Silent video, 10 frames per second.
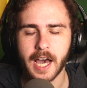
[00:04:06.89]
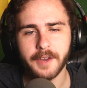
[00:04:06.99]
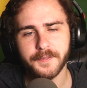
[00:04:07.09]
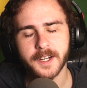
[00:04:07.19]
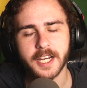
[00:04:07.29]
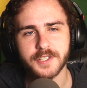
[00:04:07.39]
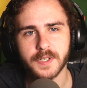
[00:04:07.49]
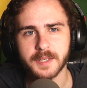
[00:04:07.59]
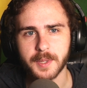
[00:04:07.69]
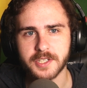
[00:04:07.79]
I forgot, in
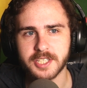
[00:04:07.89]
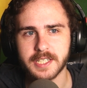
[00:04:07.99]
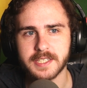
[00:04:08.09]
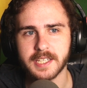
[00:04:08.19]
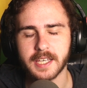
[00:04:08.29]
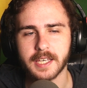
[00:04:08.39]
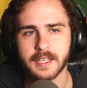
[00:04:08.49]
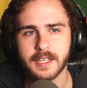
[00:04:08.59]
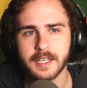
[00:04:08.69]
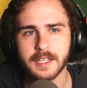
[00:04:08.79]
Dragon Ball GT,
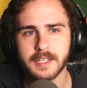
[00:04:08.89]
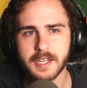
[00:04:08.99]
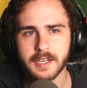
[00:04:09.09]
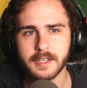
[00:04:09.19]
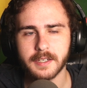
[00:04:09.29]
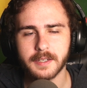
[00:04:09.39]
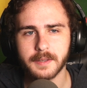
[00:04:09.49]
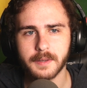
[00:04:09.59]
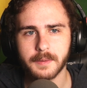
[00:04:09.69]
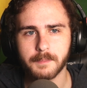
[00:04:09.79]
didn't
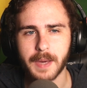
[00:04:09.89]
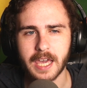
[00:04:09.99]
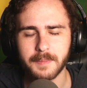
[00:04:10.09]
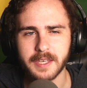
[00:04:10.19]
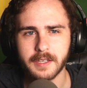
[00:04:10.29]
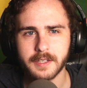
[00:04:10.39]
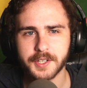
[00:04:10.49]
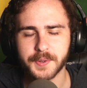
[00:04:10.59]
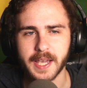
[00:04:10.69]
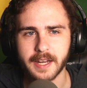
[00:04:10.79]
Baby
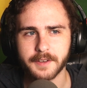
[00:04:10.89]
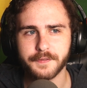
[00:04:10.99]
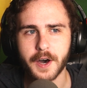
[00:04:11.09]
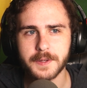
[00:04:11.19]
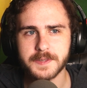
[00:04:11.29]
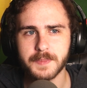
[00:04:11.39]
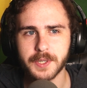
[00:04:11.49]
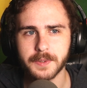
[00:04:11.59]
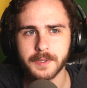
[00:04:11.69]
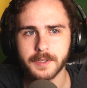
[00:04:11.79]
create a false
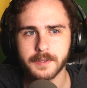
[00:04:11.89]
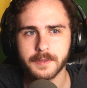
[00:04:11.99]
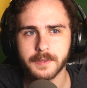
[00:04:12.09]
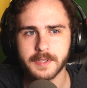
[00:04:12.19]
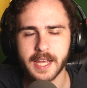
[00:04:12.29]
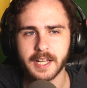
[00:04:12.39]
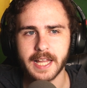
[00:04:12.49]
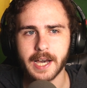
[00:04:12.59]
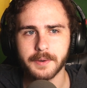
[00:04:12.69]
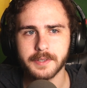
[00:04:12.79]
moon that
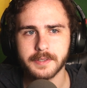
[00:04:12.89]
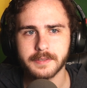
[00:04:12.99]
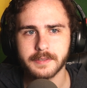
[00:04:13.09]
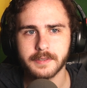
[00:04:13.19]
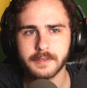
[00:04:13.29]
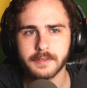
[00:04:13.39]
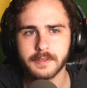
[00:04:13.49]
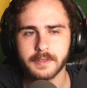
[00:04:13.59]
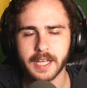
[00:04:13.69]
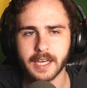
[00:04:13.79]
allowed
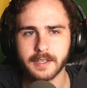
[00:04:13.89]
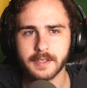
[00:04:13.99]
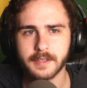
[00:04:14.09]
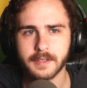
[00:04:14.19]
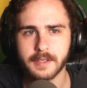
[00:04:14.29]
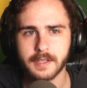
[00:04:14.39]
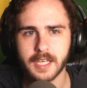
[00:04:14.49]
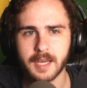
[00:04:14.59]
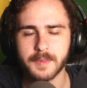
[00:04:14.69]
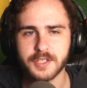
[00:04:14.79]
like
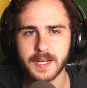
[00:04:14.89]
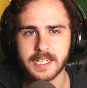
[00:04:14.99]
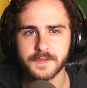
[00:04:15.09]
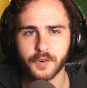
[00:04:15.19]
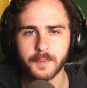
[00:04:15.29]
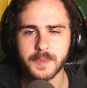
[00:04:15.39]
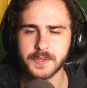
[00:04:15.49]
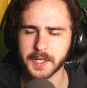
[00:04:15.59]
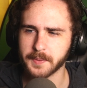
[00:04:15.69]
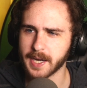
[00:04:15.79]
him to transform into
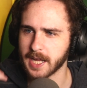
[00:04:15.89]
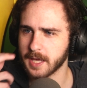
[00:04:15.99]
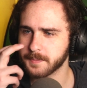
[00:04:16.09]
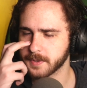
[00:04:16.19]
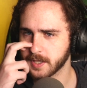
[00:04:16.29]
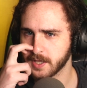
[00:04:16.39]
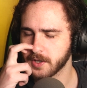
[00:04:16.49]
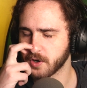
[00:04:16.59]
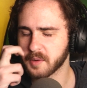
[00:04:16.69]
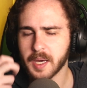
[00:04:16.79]
a great ape?
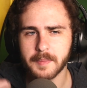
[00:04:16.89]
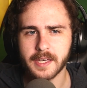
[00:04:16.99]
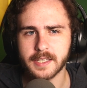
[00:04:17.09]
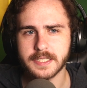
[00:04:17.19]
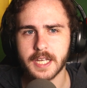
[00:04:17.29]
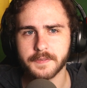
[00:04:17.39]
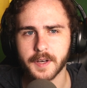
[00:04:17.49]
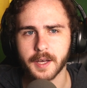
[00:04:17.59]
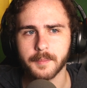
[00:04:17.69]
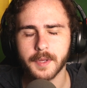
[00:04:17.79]
Or am I making stuff
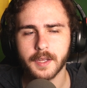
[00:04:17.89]
up?